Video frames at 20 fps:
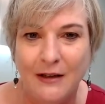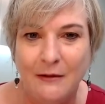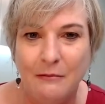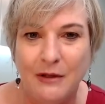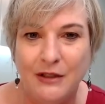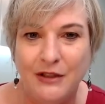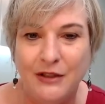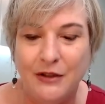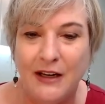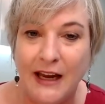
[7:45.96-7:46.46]

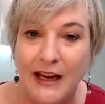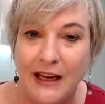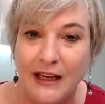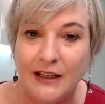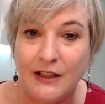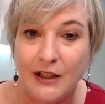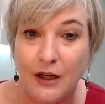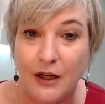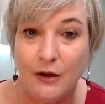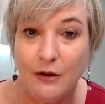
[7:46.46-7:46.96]
But you
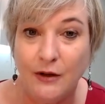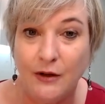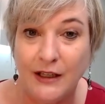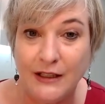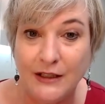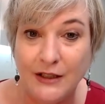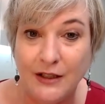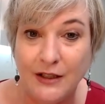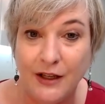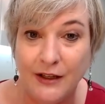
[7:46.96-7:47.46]
can go
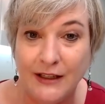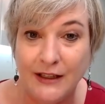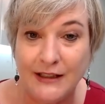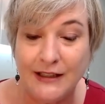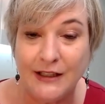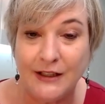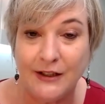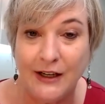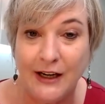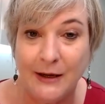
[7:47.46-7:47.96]
into their
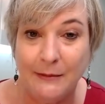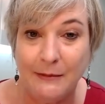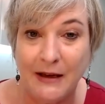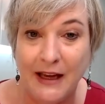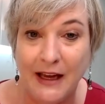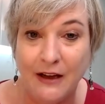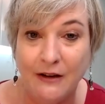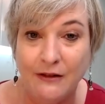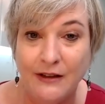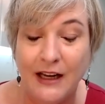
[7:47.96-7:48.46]
Instagram
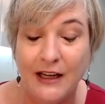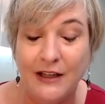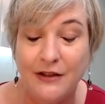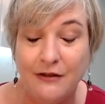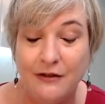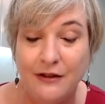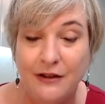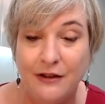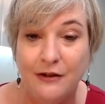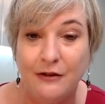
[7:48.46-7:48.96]
account, and
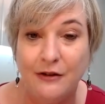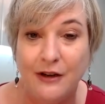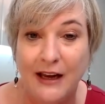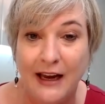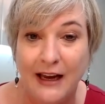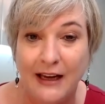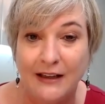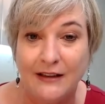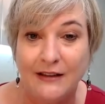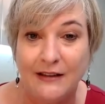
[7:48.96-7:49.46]
you, you
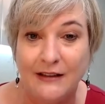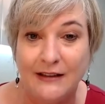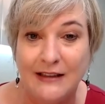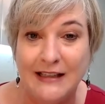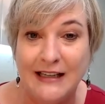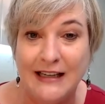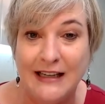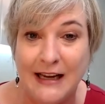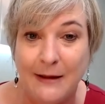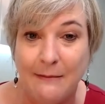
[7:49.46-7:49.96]
can
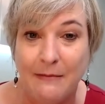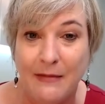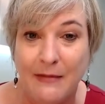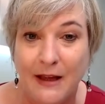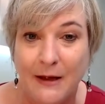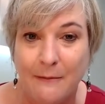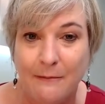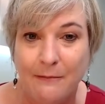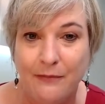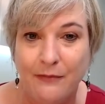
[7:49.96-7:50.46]
D M
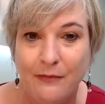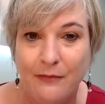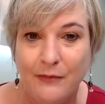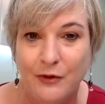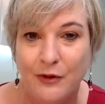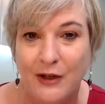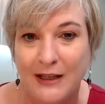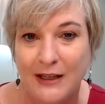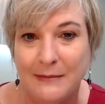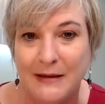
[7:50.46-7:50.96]
them,
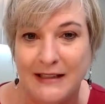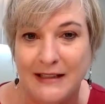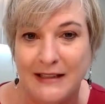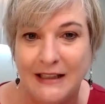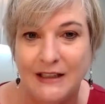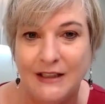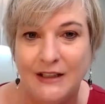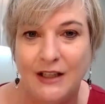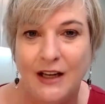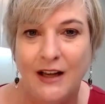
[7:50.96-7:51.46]
direct
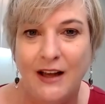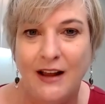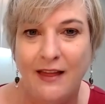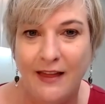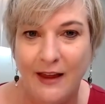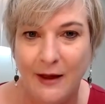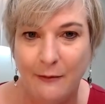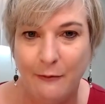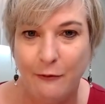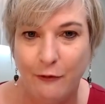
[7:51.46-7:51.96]
message
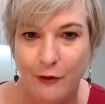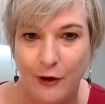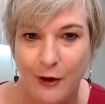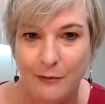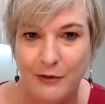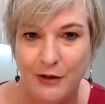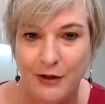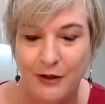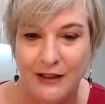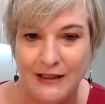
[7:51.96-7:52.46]
them
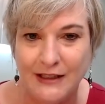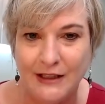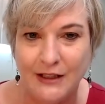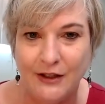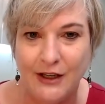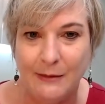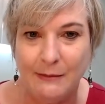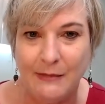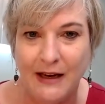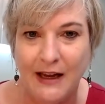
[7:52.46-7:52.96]
from your
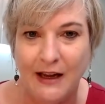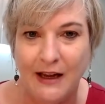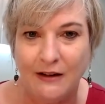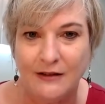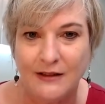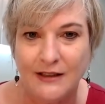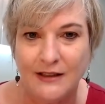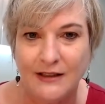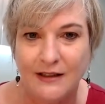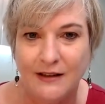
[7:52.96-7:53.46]
Instagram
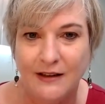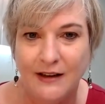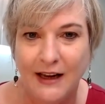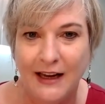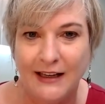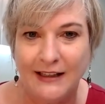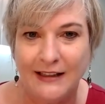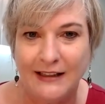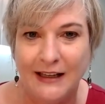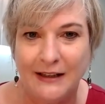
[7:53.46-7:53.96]
accounts,
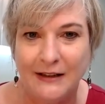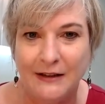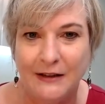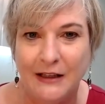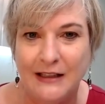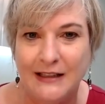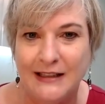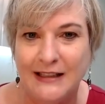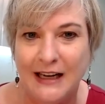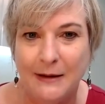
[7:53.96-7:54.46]
and, and
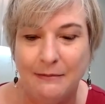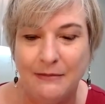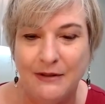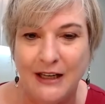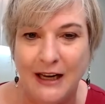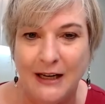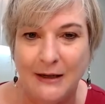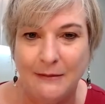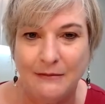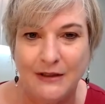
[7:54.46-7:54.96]
then set up
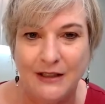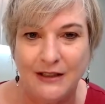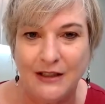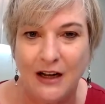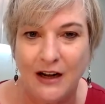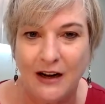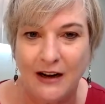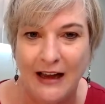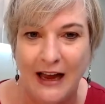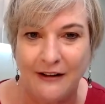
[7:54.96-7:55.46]
time to
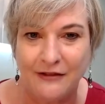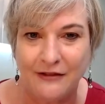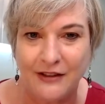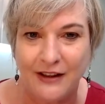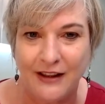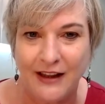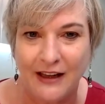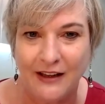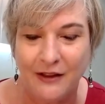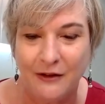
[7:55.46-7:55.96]
talk after
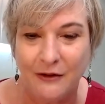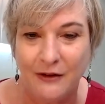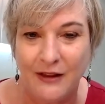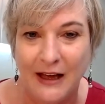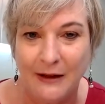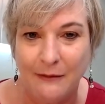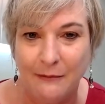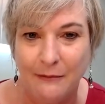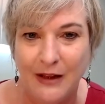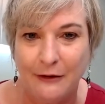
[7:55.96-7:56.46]
that through
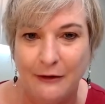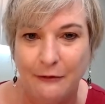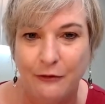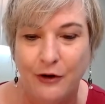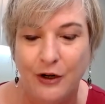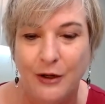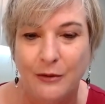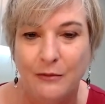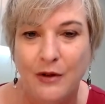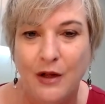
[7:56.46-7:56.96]
that
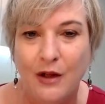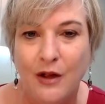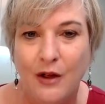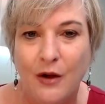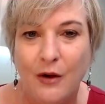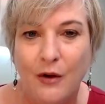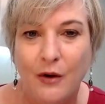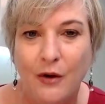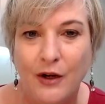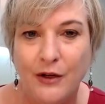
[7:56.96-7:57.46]
platform.
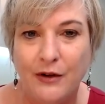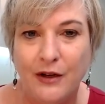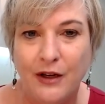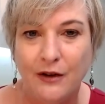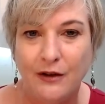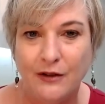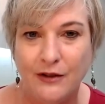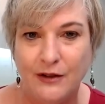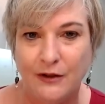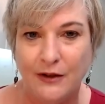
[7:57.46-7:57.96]
Or you can
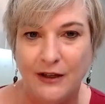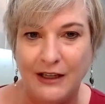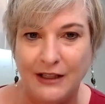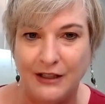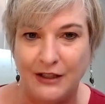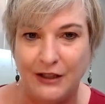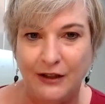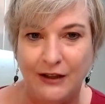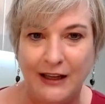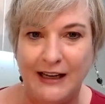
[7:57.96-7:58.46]
also
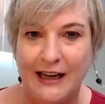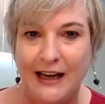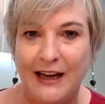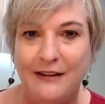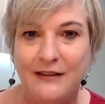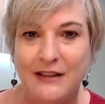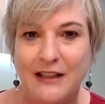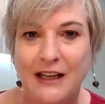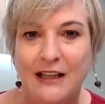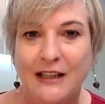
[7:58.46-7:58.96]
enter, like
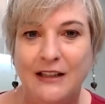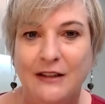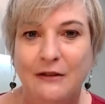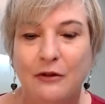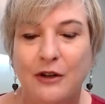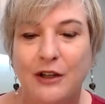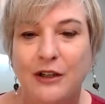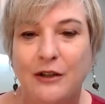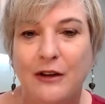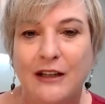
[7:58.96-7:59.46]
I've done,
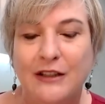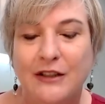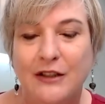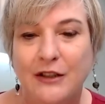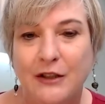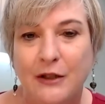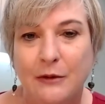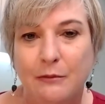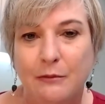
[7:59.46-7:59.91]
where you enter your